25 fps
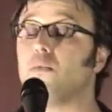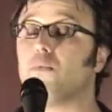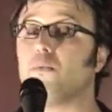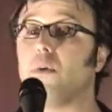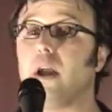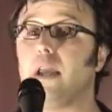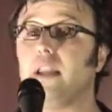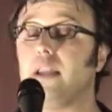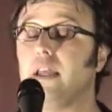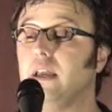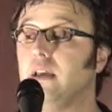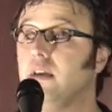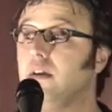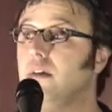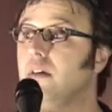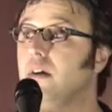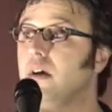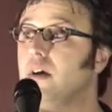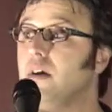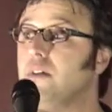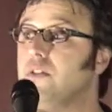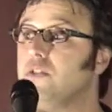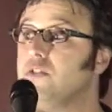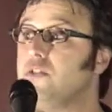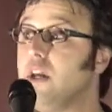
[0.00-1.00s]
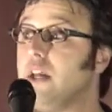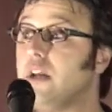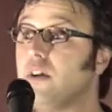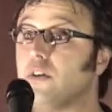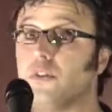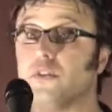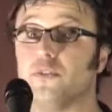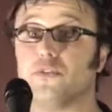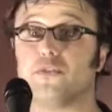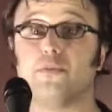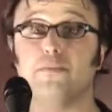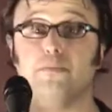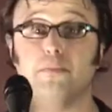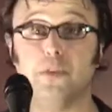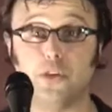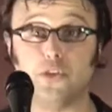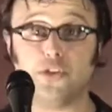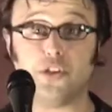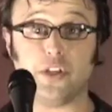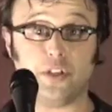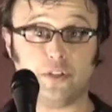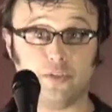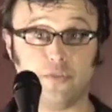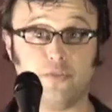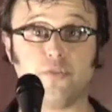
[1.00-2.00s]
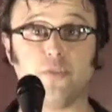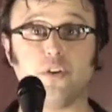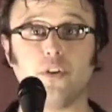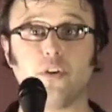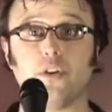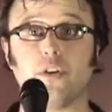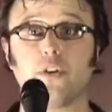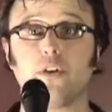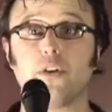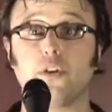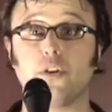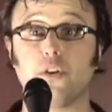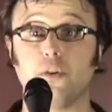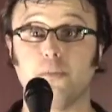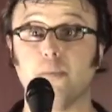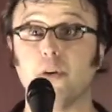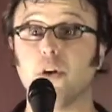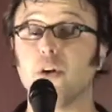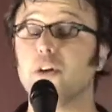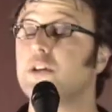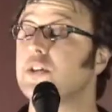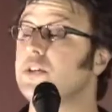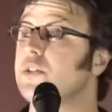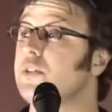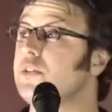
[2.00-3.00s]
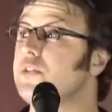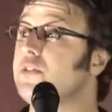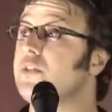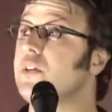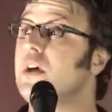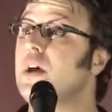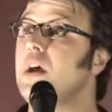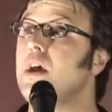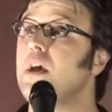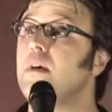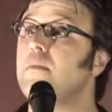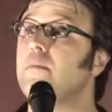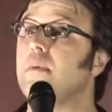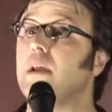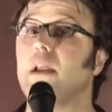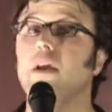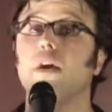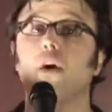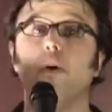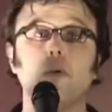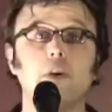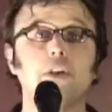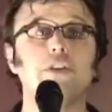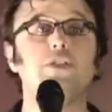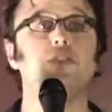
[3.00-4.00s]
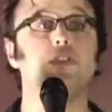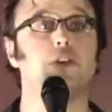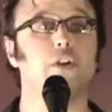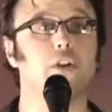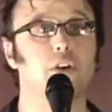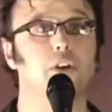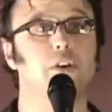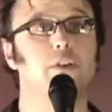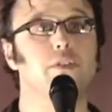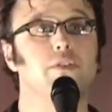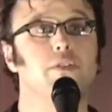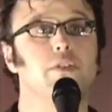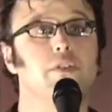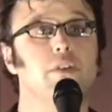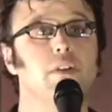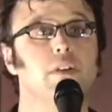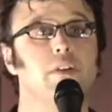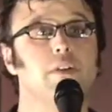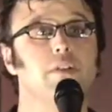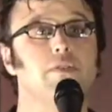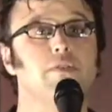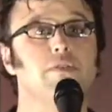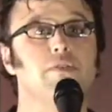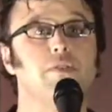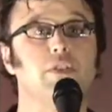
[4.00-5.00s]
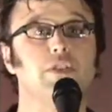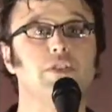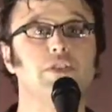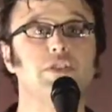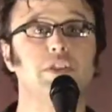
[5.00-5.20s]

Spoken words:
writing jingles, music for commercials, but he always yearned for